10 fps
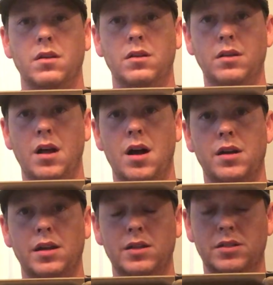
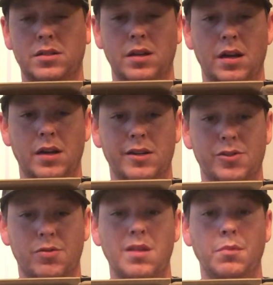Glock is
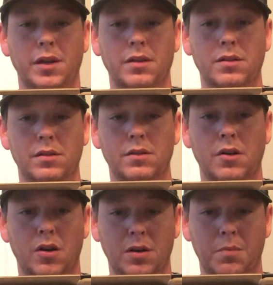extremely
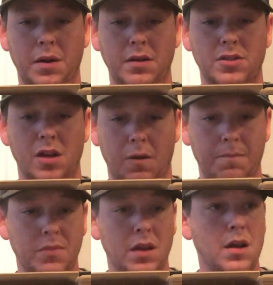hard to beat. So,
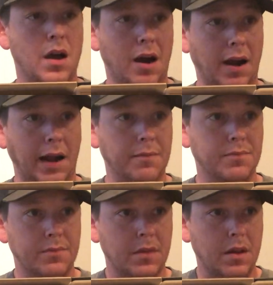all right,
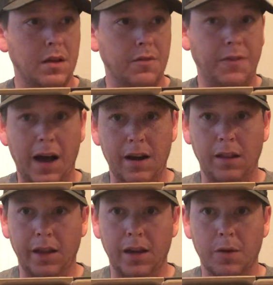
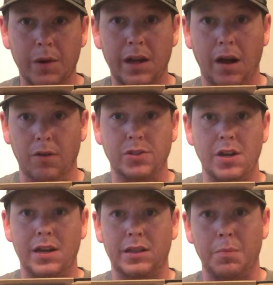finally, here we go. So
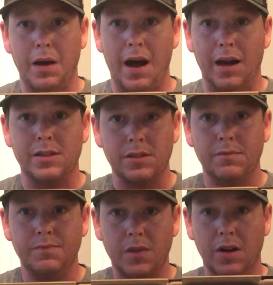you get the box,
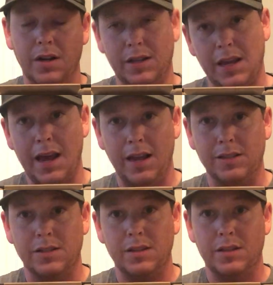you get the
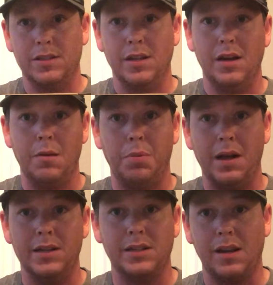case. It's a
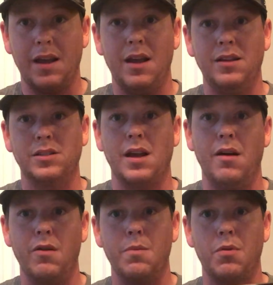plastic case,
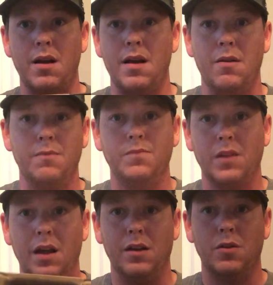coyote brown,
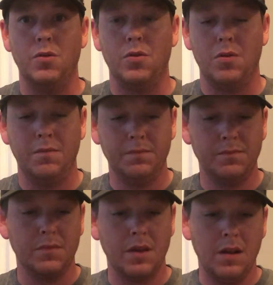kind of cool.
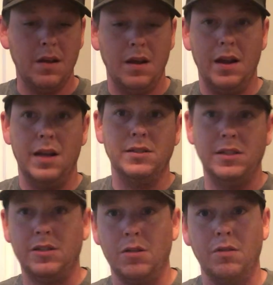It has
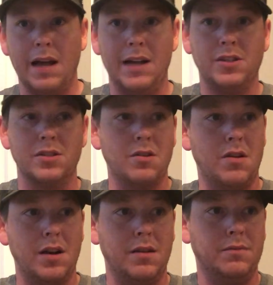these two latches
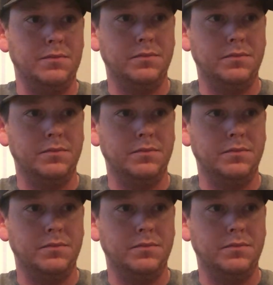on it.